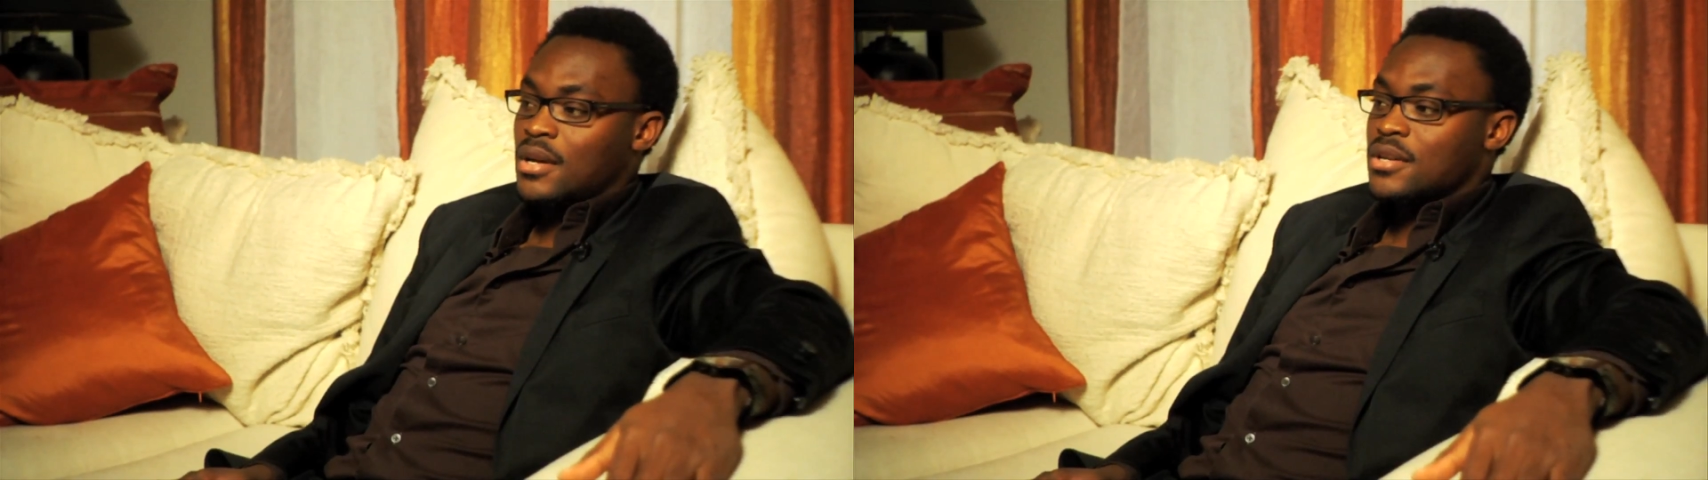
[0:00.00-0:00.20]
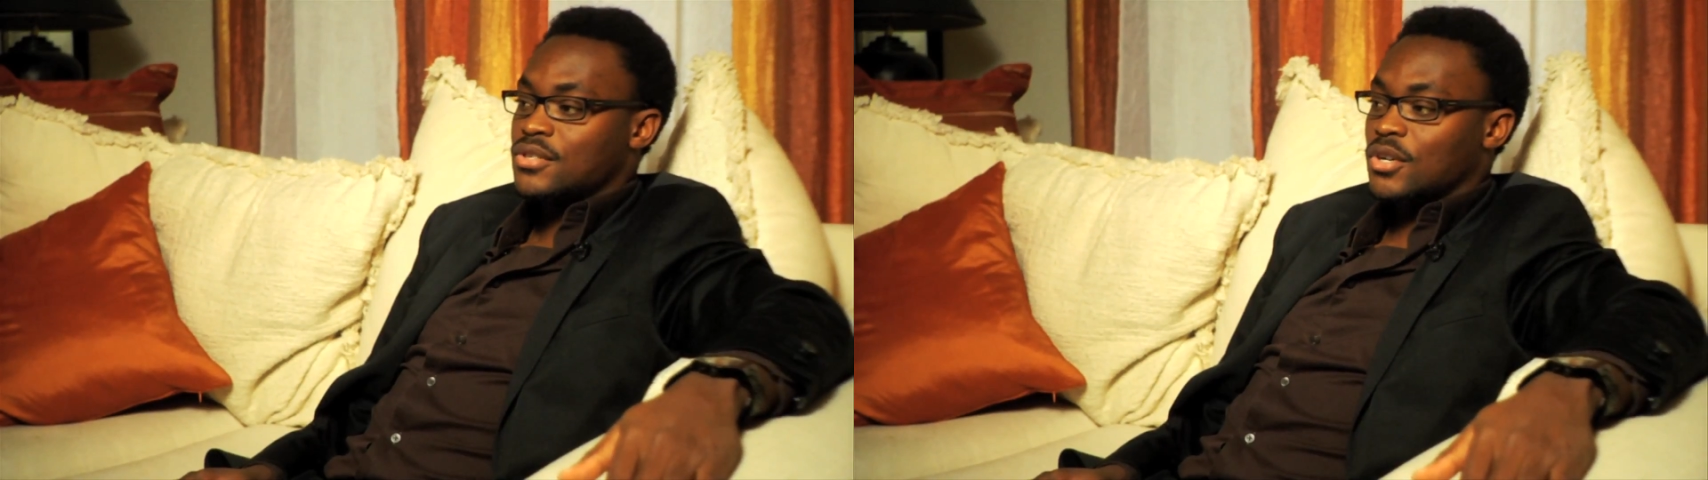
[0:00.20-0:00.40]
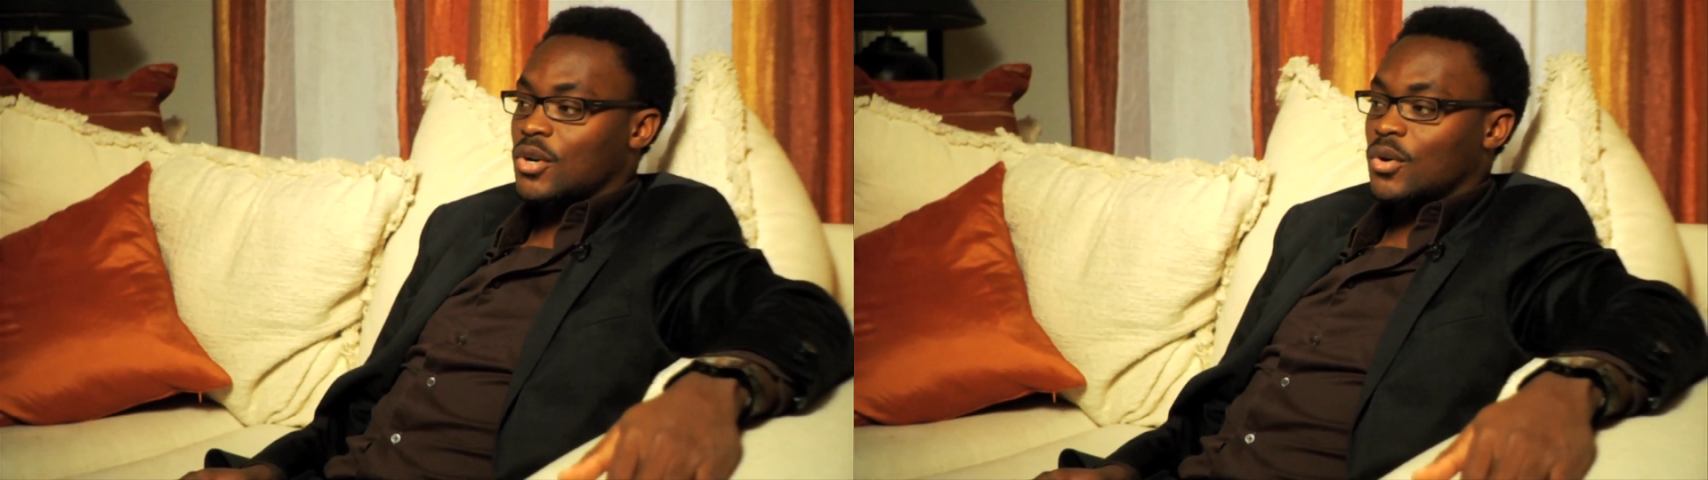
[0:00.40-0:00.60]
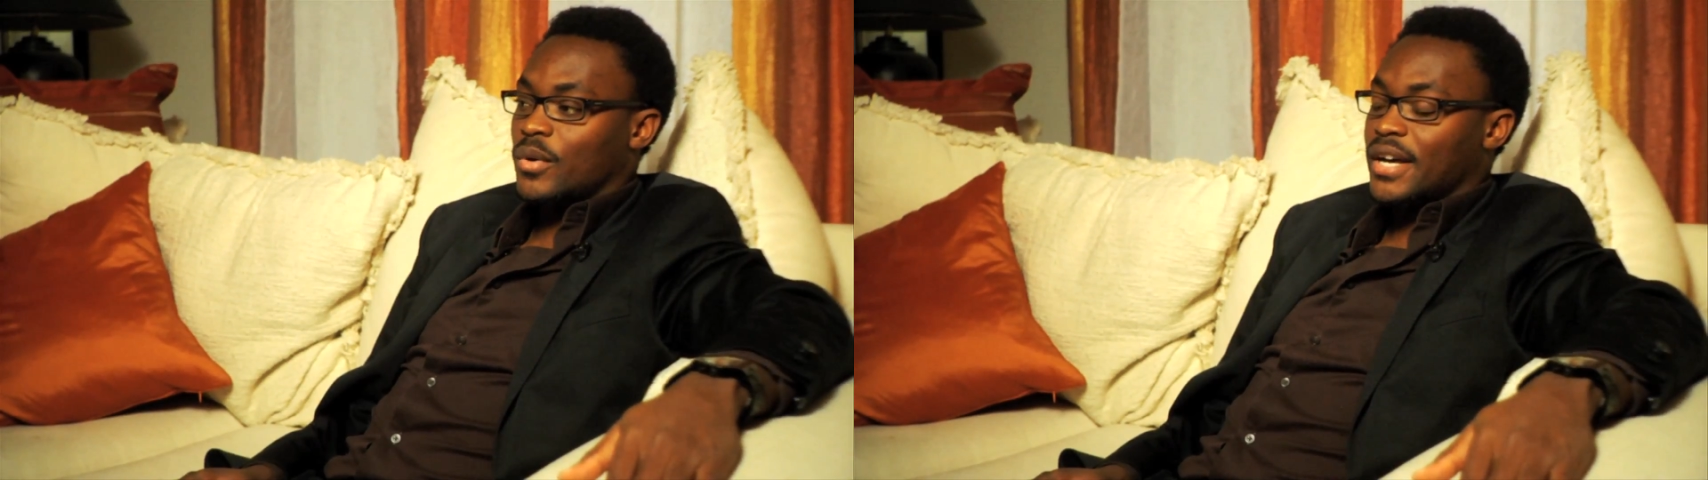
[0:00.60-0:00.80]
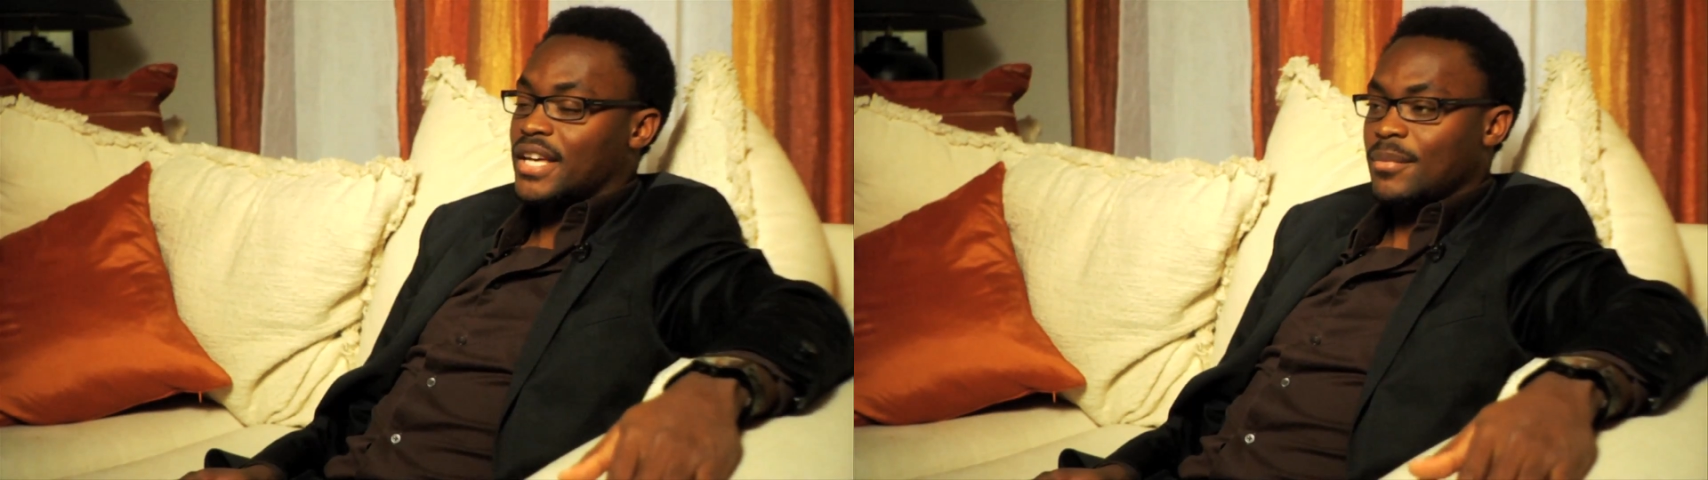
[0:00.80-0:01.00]
So
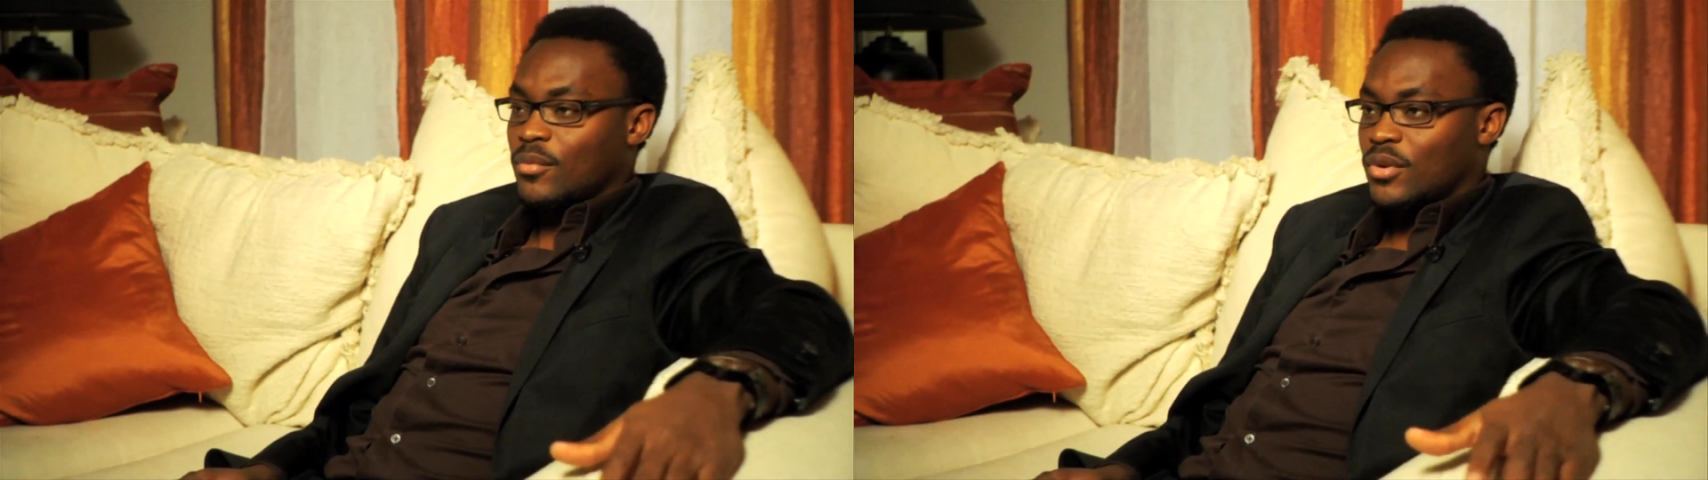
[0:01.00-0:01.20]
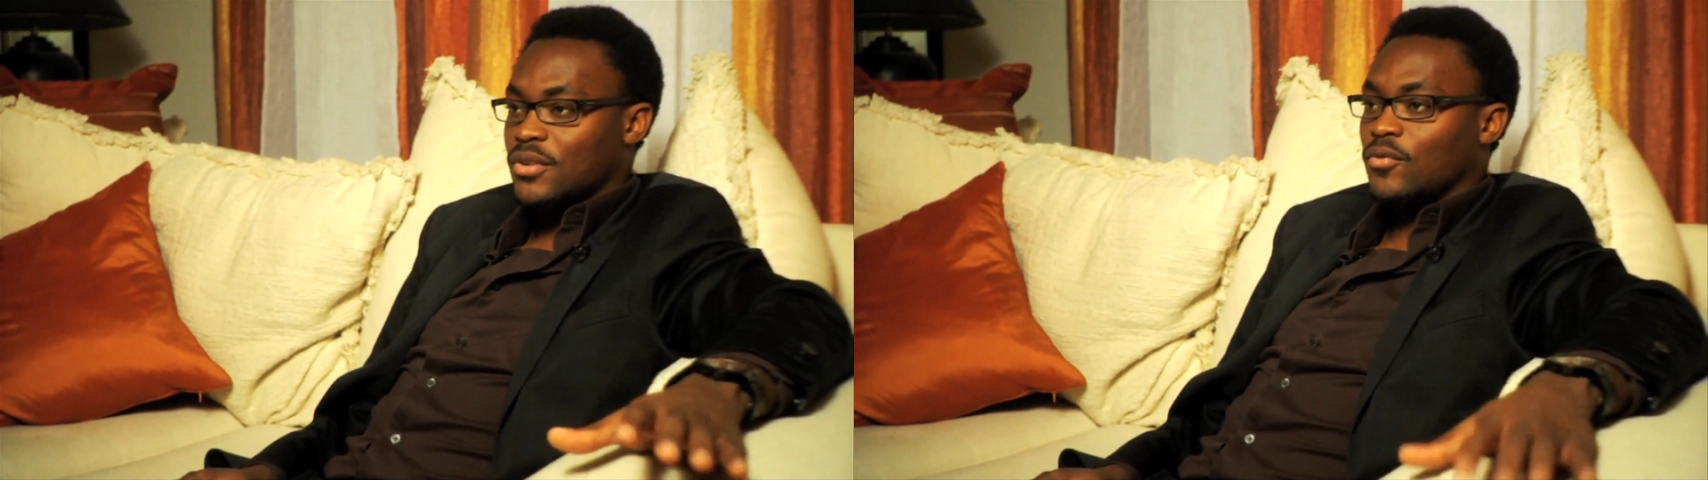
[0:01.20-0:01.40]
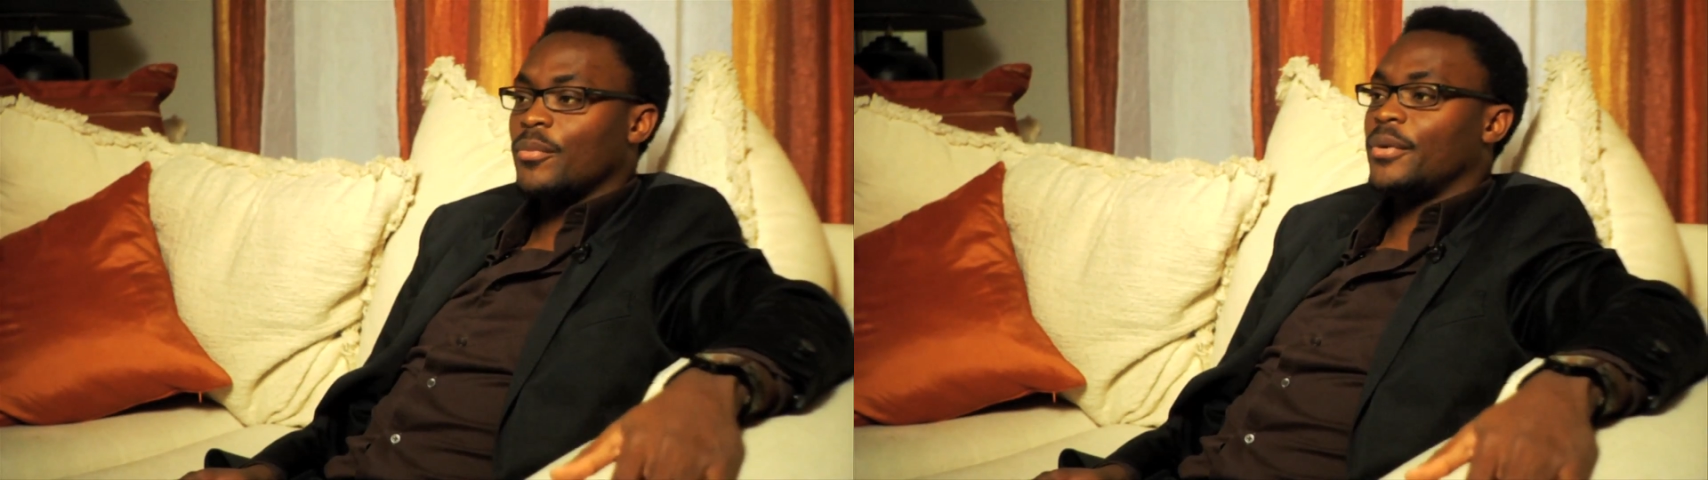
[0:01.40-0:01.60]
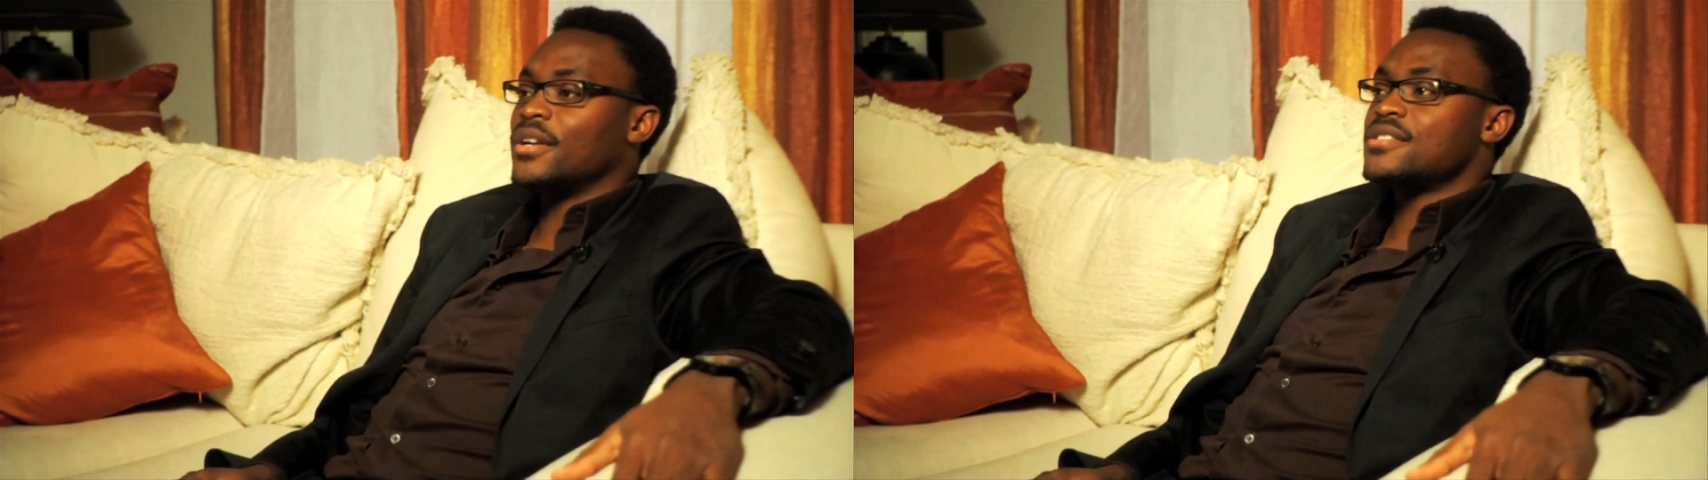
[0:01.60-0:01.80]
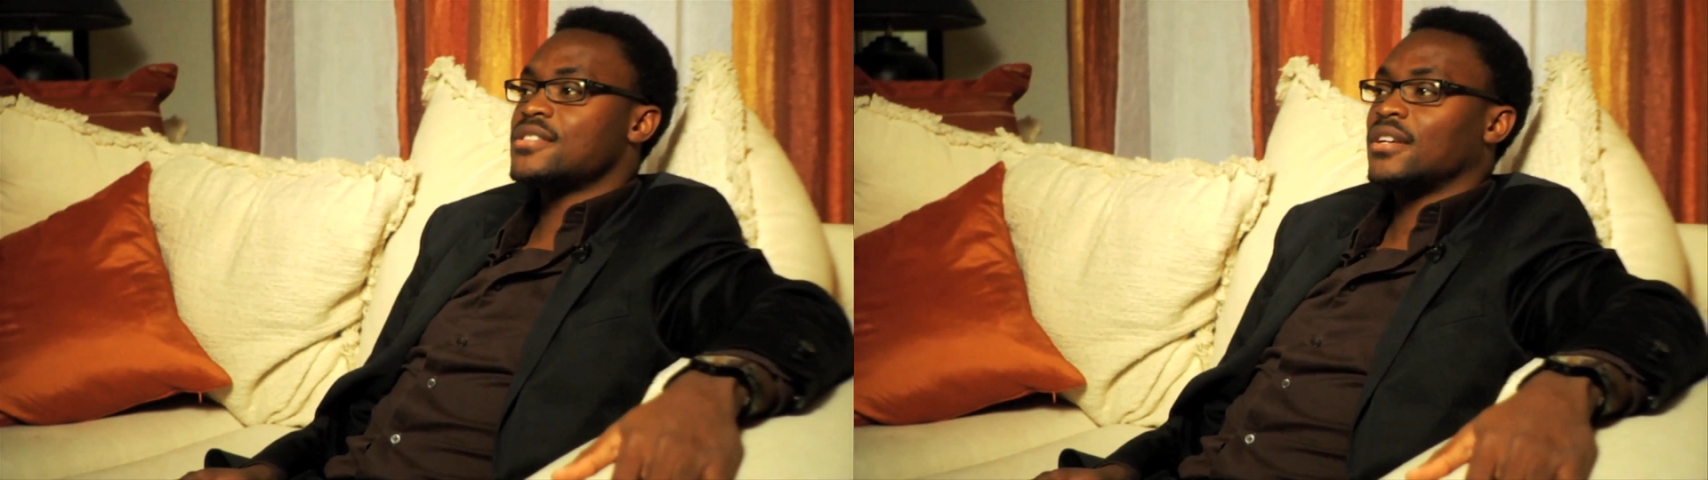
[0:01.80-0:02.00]
I came when I was 4
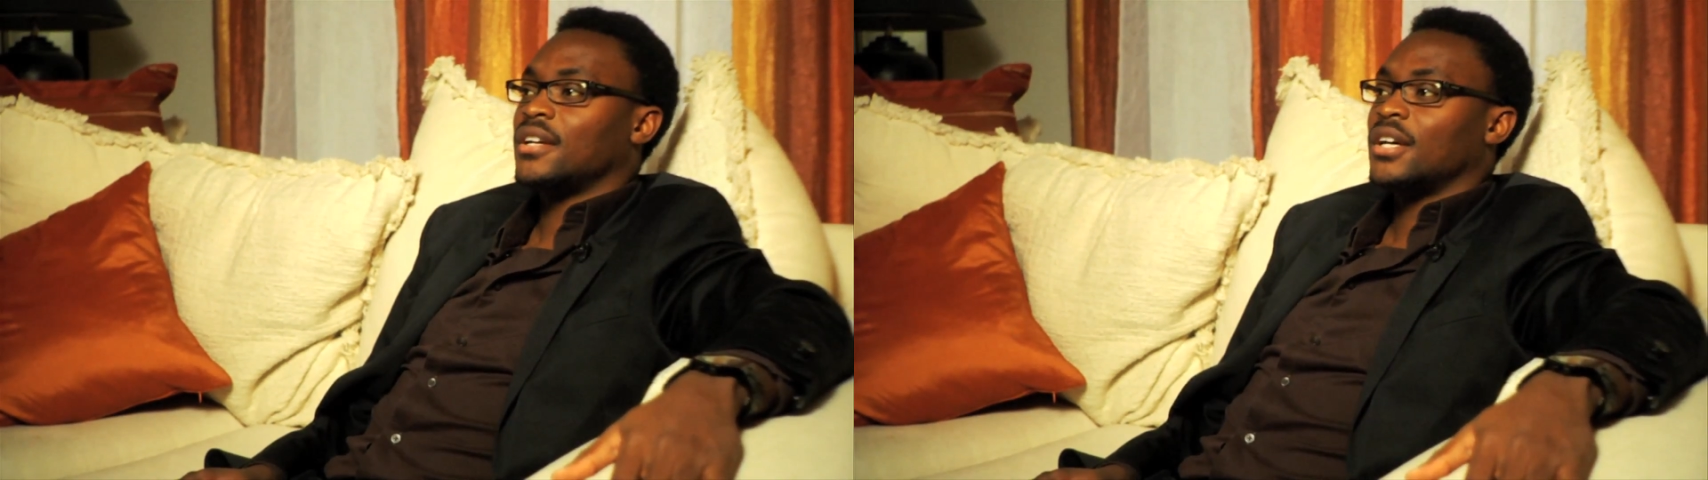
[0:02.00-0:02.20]
months.